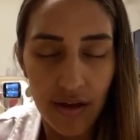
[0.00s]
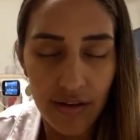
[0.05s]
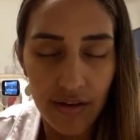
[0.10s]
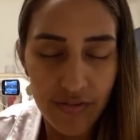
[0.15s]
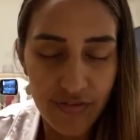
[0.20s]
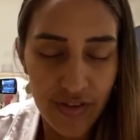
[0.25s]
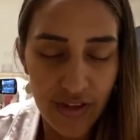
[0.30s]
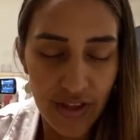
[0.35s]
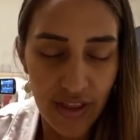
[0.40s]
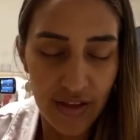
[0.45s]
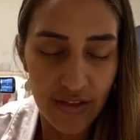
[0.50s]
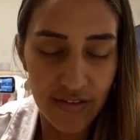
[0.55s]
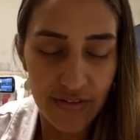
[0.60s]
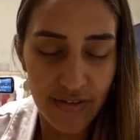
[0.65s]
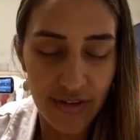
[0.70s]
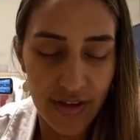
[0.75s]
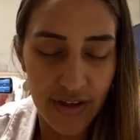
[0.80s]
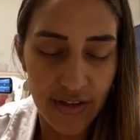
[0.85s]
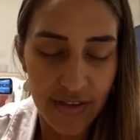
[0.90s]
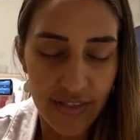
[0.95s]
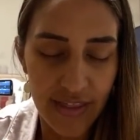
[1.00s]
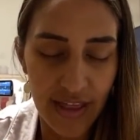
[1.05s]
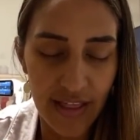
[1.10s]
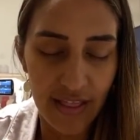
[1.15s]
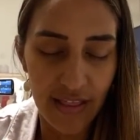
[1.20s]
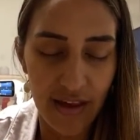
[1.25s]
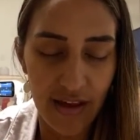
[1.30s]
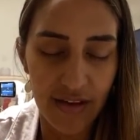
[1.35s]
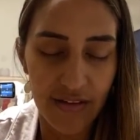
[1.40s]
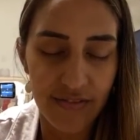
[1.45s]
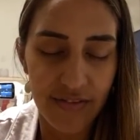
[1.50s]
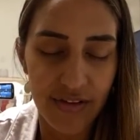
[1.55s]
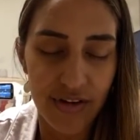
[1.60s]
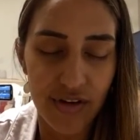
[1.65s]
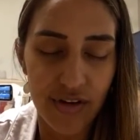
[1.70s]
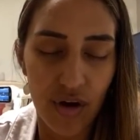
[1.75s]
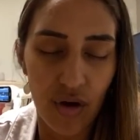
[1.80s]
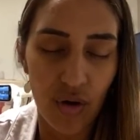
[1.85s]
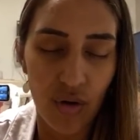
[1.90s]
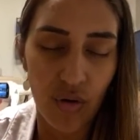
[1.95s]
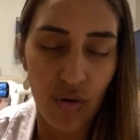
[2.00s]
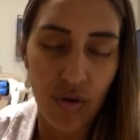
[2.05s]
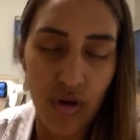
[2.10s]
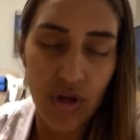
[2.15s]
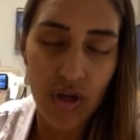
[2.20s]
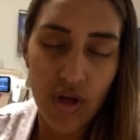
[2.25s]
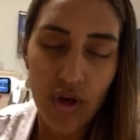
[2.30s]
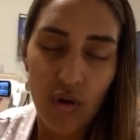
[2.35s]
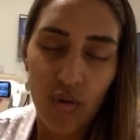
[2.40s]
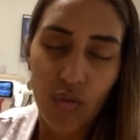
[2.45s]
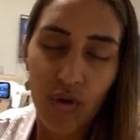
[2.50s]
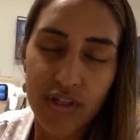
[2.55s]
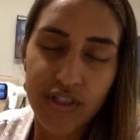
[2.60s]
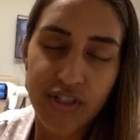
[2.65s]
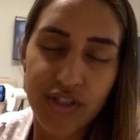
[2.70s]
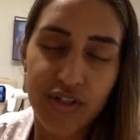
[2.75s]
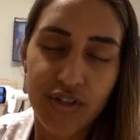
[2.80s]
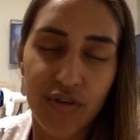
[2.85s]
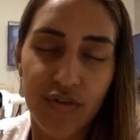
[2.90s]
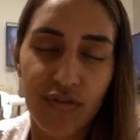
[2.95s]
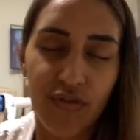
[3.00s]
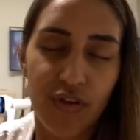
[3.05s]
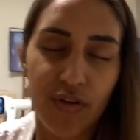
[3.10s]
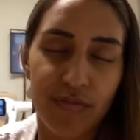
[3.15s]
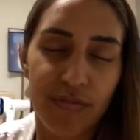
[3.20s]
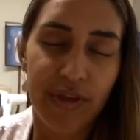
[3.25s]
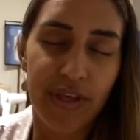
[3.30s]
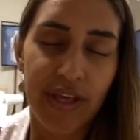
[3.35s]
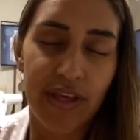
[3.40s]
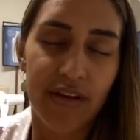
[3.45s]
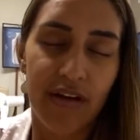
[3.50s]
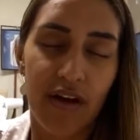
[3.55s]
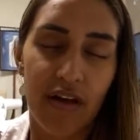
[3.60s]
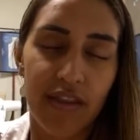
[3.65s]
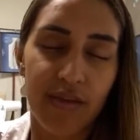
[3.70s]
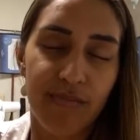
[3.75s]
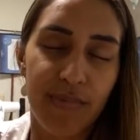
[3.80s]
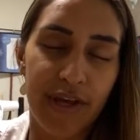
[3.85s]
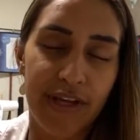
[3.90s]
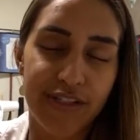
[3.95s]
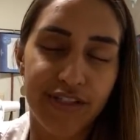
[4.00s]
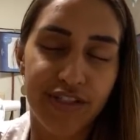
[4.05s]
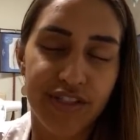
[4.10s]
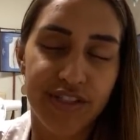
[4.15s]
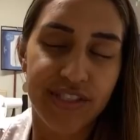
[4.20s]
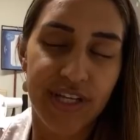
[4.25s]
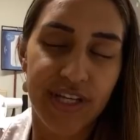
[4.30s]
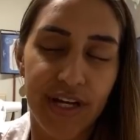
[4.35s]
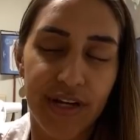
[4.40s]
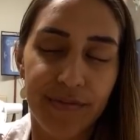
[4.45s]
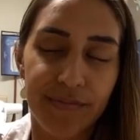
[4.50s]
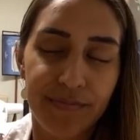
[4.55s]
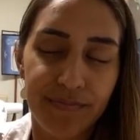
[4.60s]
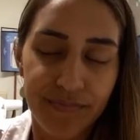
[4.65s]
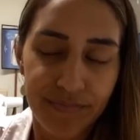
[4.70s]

fill of thy love and know what to do for me and all the patients here.